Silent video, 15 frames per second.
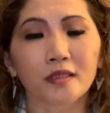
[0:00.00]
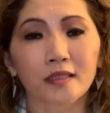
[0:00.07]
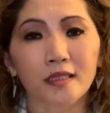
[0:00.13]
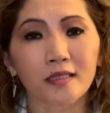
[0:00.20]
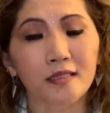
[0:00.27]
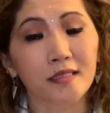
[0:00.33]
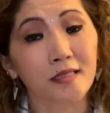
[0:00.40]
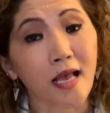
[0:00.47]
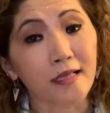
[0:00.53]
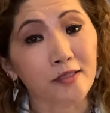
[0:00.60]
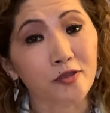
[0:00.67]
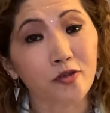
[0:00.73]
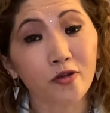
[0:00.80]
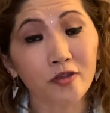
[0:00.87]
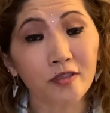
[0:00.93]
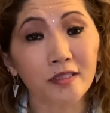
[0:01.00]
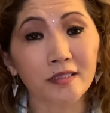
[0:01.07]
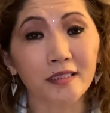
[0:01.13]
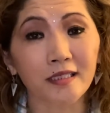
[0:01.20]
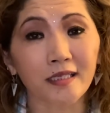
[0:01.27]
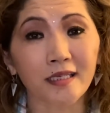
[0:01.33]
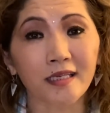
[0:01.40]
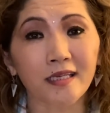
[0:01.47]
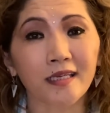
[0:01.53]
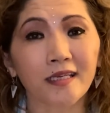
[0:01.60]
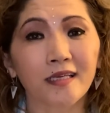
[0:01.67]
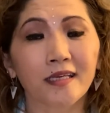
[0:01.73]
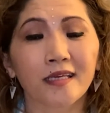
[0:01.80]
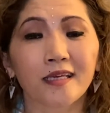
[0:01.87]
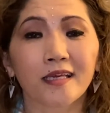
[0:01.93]
this is uncertainty,
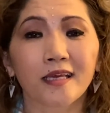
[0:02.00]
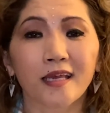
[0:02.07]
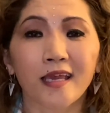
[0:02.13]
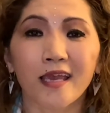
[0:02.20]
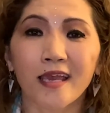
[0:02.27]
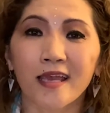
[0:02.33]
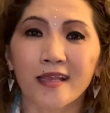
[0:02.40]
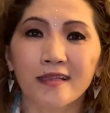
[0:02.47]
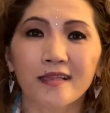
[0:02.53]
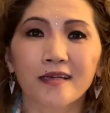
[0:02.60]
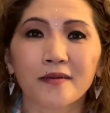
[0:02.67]
and